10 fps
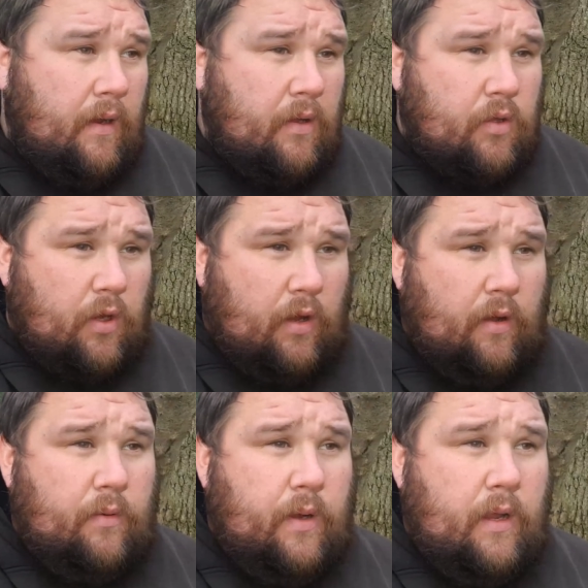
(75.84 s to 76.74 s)

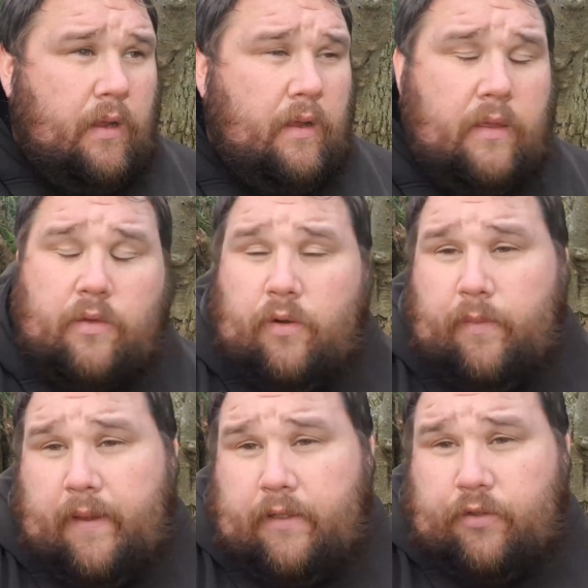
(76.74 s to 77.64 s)
So it's going to
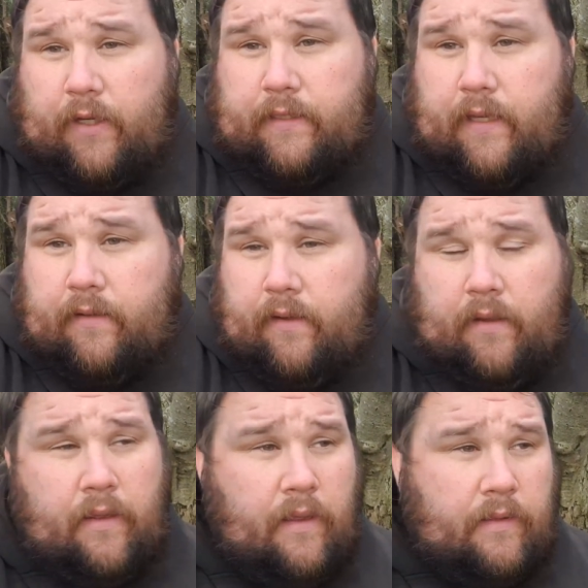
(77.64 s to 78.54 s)
be interesting
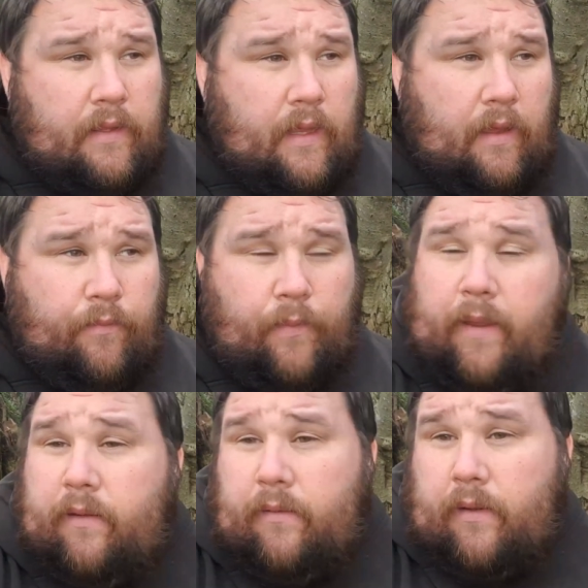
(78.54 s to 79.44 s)
to see if
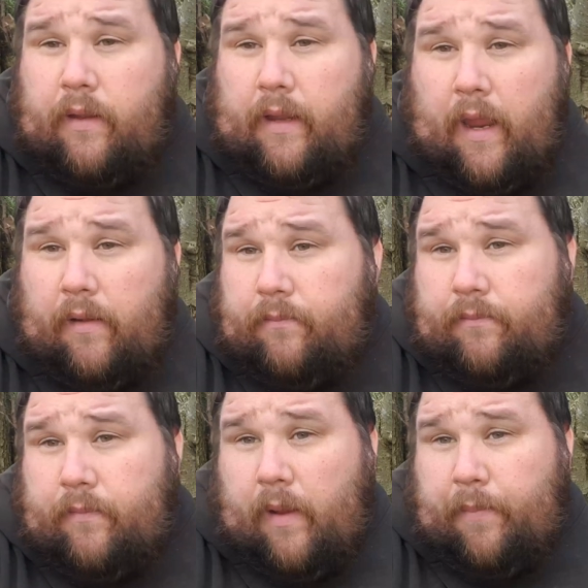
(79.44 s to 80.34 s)
we can get
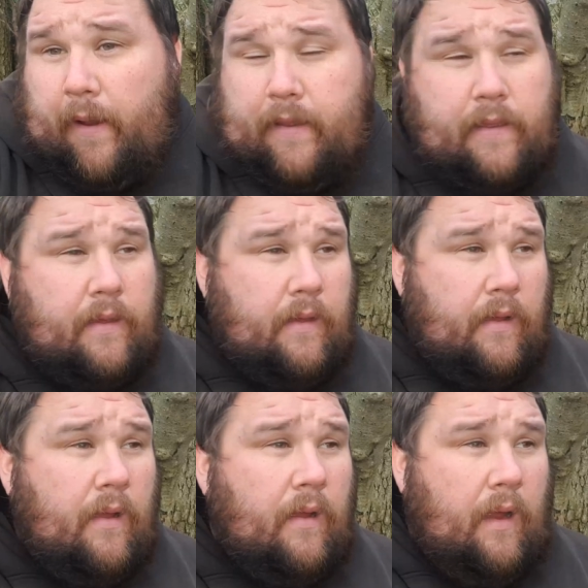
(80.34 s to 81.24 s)
a pike.
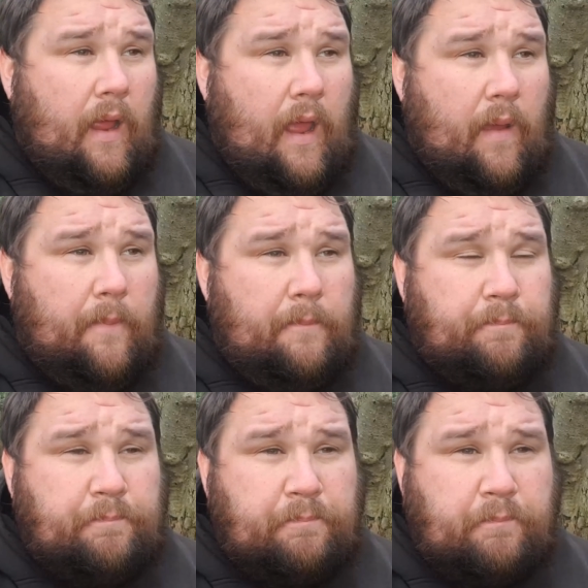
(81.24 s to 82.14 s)
Um,
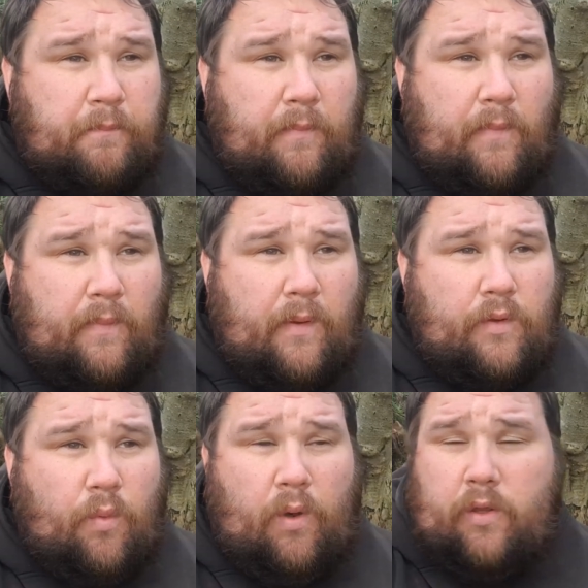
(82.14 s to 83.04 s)

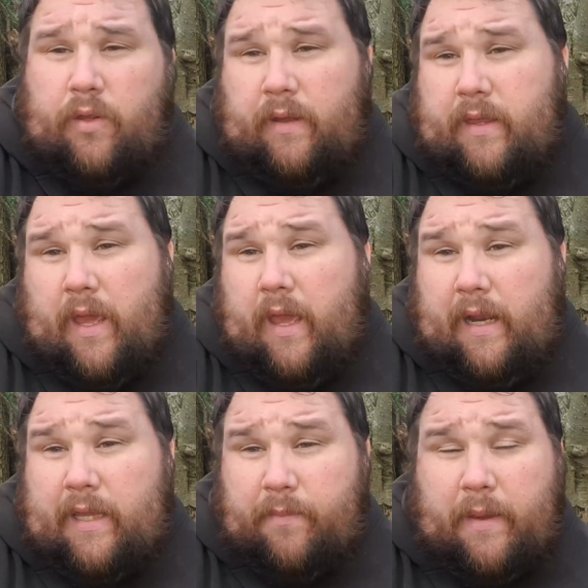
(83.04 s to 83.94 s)
the water is it
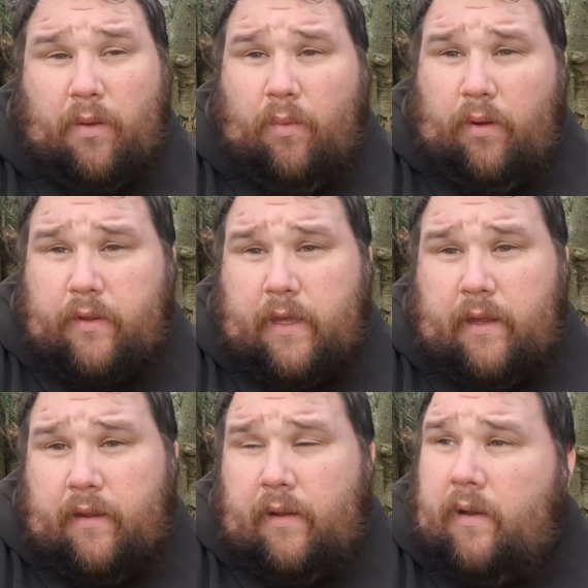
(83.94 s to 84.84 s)
is a big
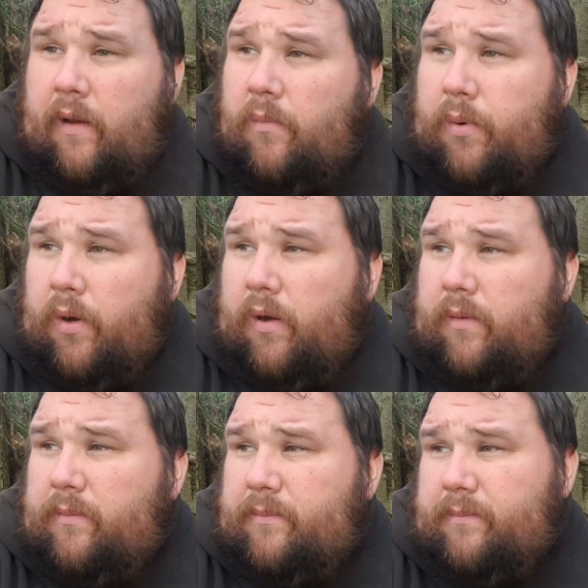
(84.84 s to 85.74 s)
water, but
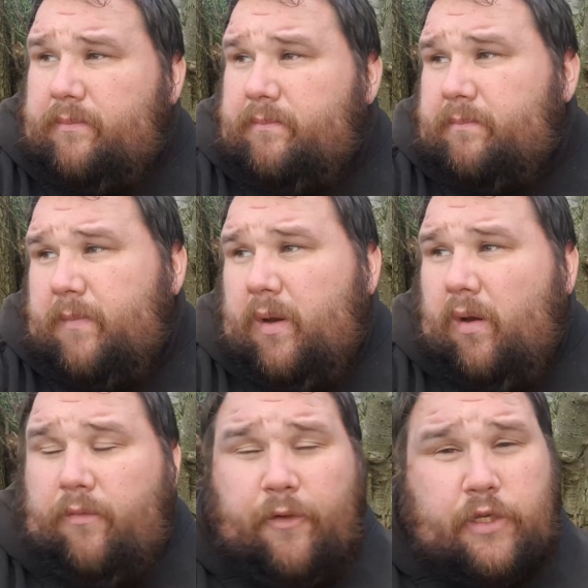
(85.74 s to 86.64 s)
you
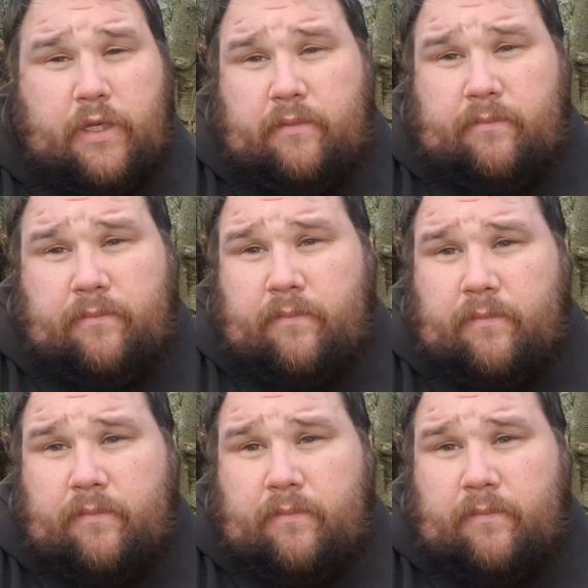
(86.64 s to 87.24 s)
know fishing